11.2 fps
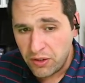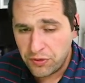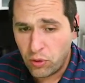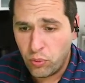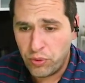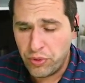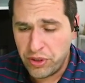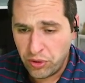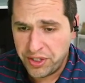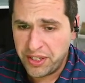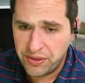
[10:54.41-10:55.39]
So when we
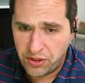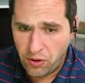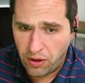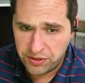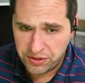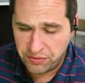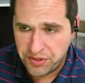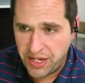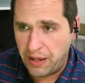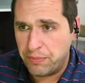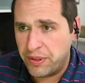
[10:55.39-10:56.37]
look at the cost of
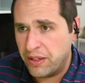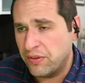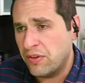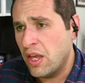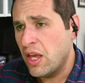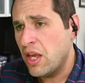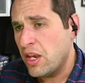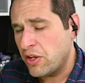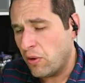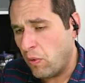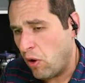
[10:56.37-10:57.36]
debt, because
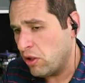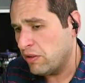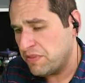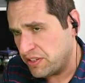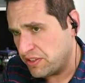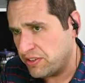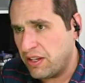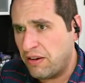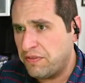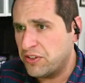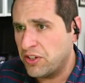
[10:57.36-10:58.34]
you know all of this
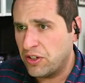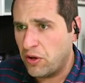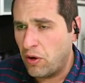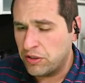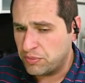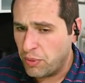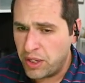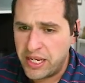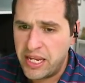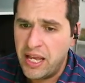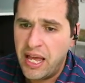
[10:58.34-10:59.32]
stuff is going to cost
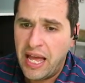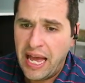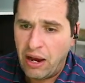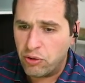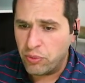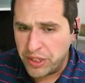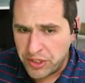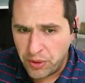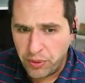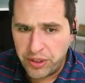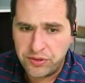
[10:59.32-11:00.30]
money, how do we
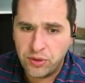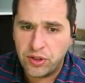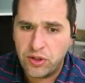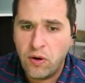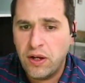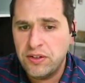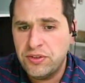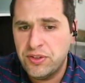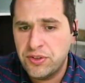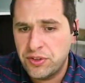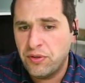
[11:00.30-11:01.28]
do it? So the cost
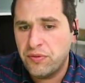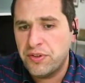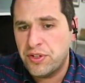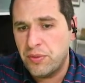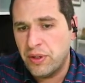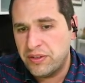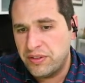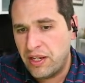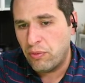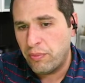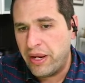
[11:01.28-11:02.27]
to service U.S.
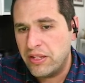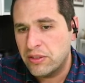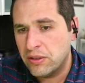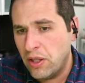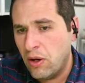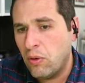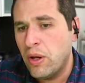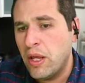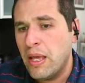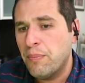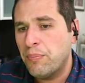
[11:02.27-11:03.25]
remains low,
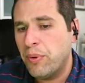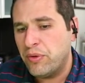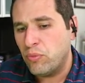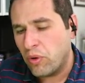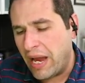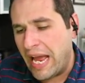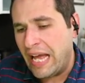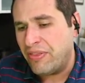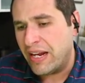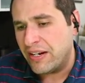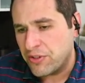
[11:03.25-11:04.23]
but we're
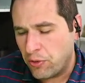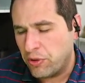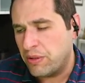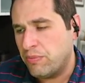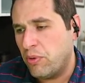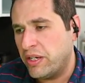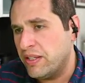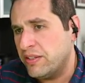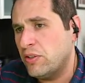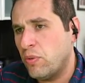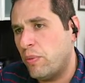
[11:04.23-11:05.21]
at that turning point, and
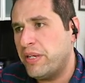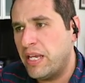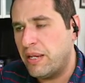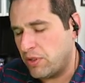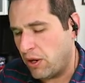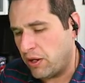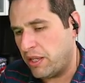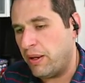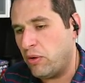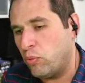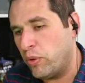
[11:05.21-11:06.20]
this is what we keep talking
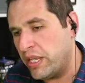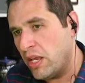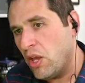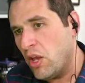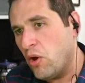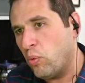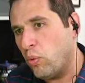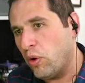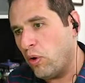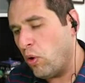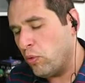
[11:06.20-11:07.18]
about. We
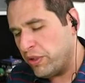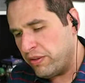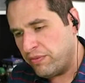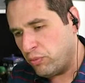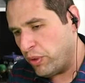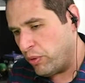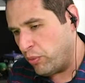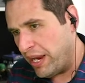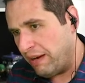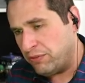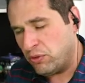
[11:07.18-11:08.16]
we're only we,
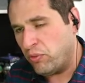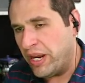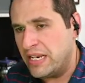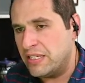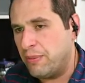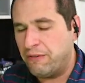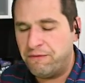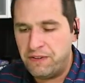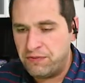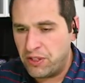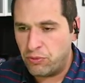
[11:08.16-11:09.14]
we have to raise about
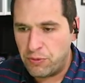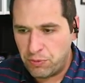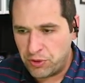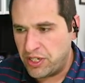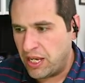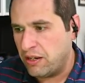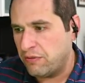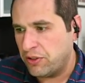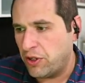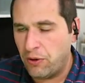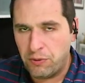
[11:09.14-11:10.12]
53% of
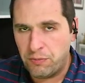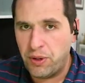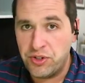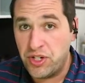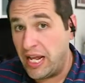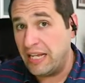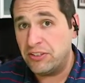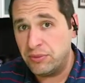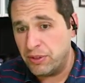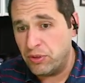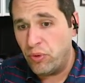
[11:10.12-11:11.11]
the current budget has
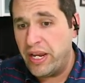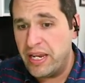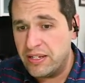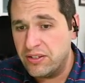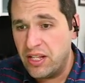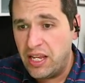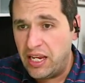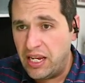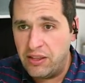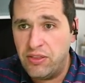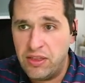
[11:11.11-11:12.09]
to be raised
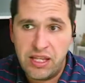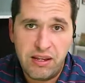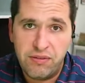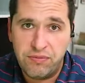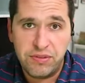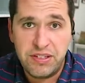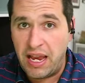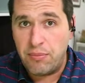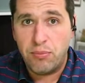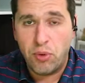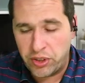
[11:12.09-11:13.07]
in the
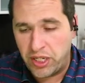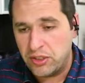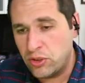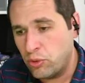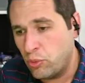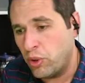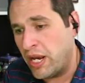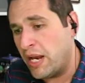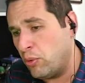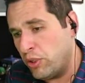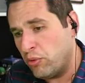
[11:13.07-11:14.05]
debt market. So we're
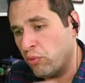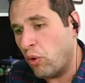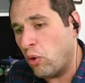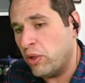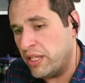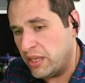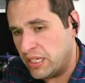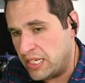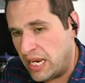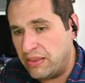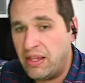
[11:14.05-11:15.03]
not only rolling the
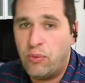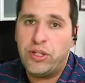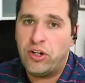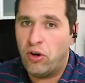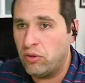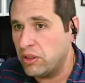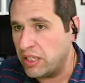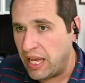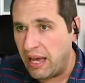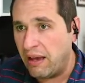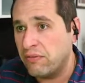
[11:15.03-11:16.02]
debt that we currently
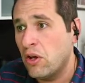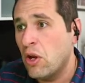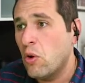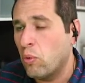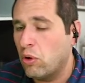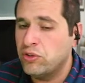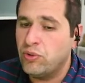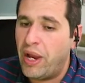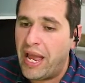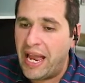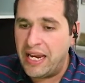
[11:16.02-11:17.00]
have, we're
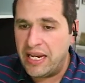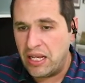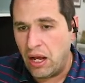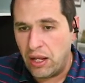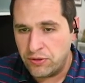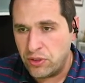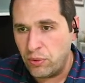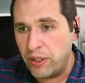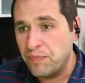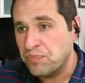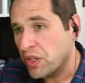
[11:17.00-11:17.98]
also adding onto
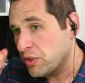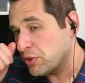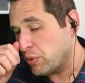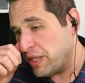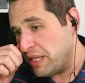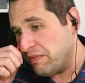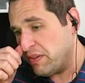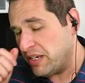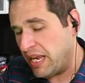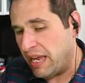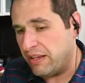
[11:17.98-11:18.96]
it. So
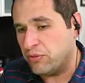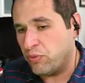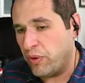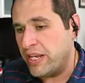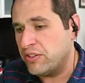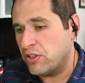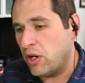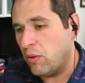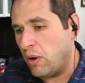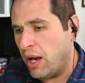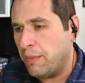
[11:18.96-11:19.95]
even as rates
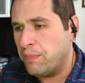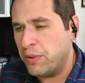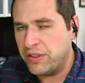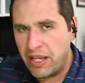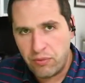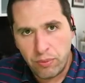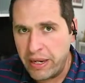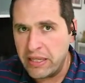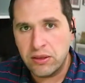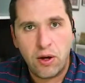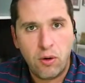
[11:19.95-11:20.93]
go up, but they
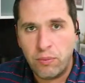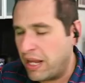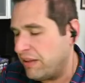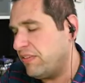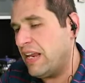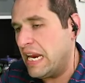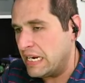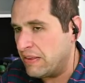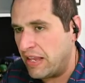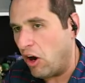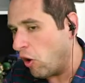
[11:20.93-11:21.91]
remain low, I'm not saying
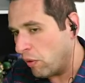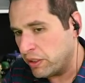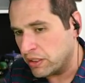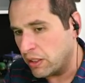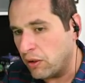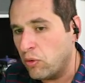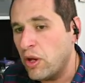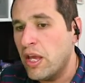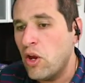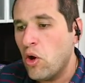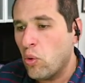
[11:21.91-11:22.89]
that they aren't low,
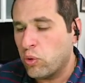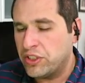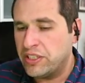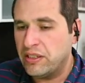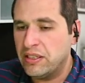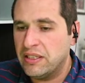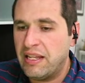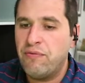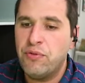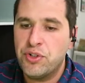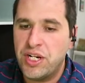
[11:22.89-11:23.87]
we're still
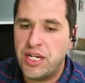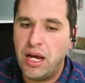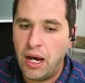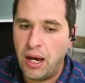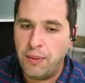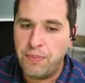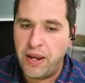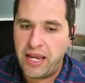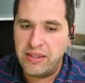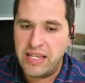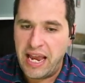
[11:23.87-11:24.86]
leveraging up
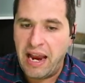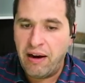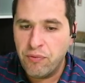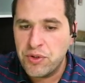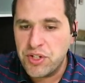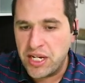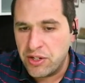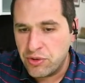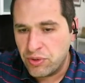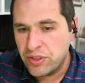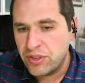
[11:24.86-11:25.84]
and the average
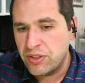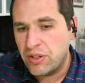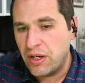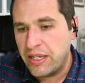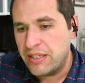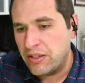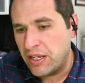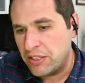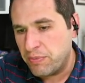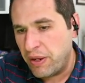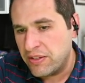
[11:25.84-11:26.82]
interest uh,
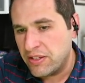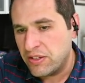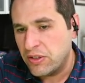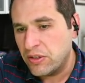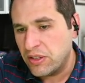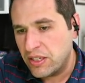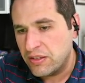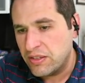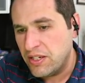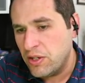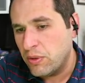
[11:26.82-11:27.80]
expense is going to
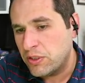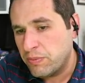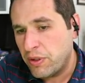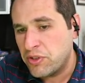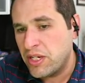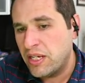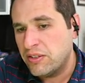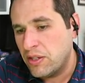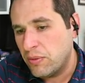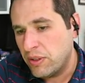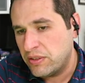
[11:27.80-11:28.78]
continue, especially as
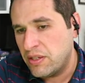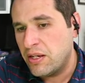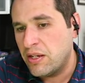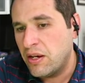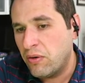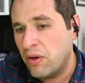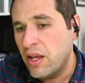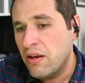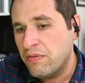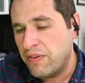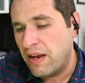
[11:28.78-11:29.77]
the US 10 year,
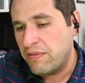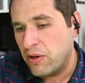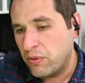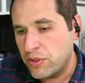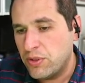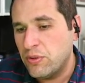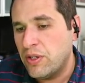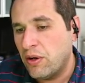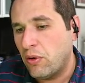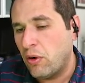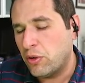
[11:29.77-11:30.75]
five year, and two
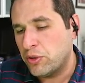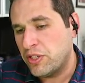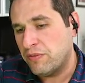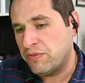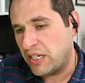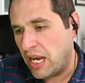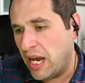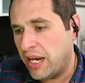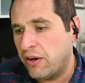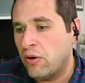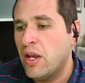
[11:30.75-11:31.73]
year are shifting
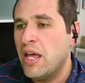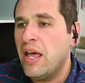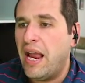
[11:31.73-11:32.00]
higher.